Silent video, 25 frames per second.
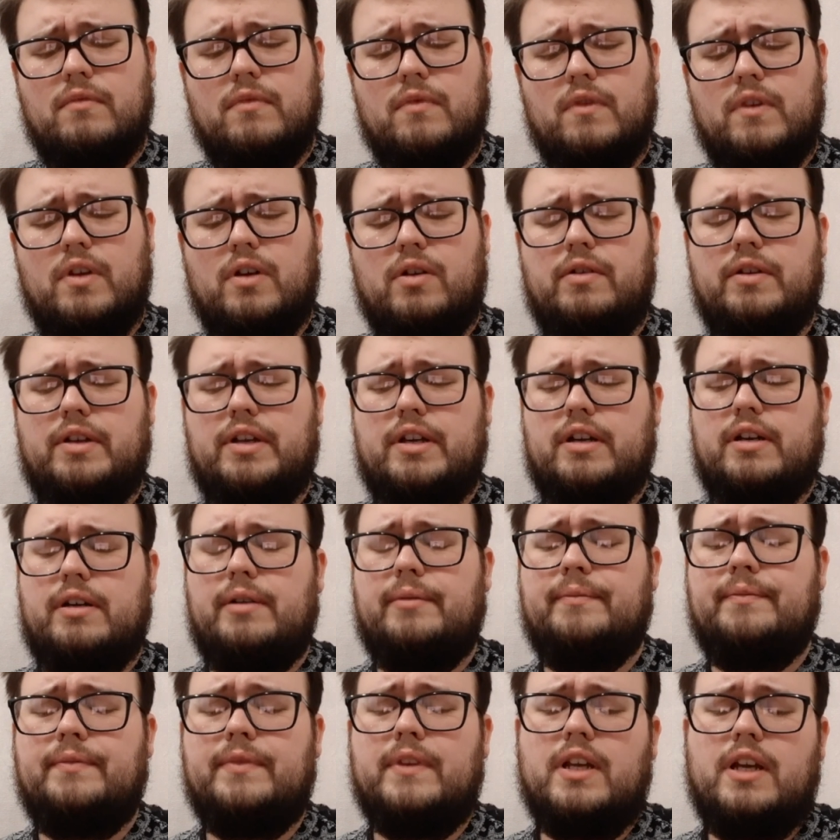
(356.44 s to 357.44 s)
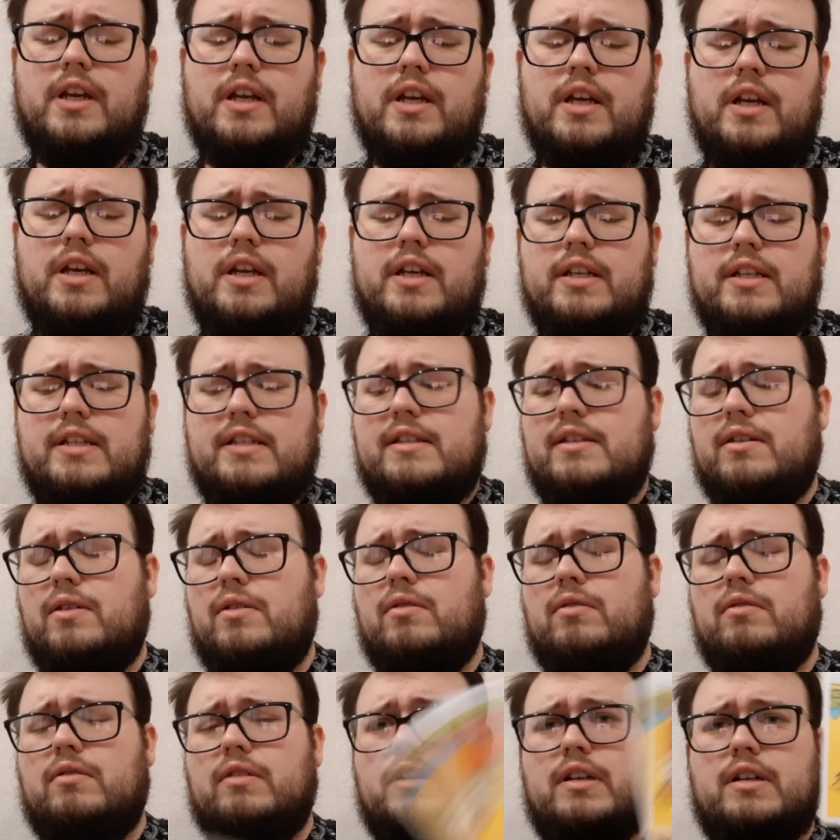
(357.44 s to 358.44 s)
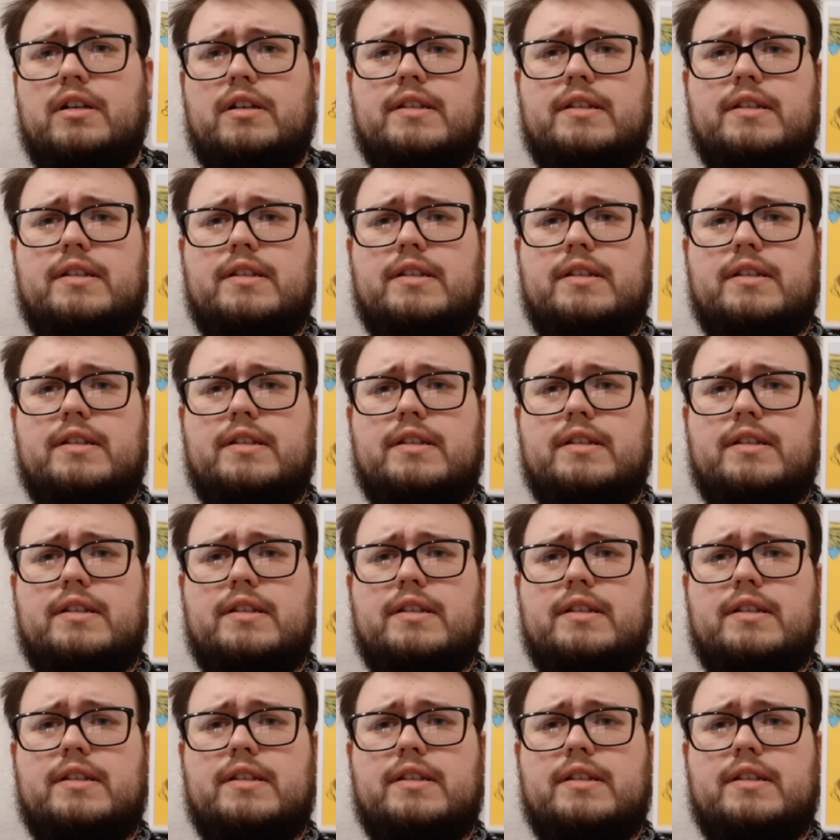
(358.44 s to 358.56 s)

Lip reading: Oh yeah, so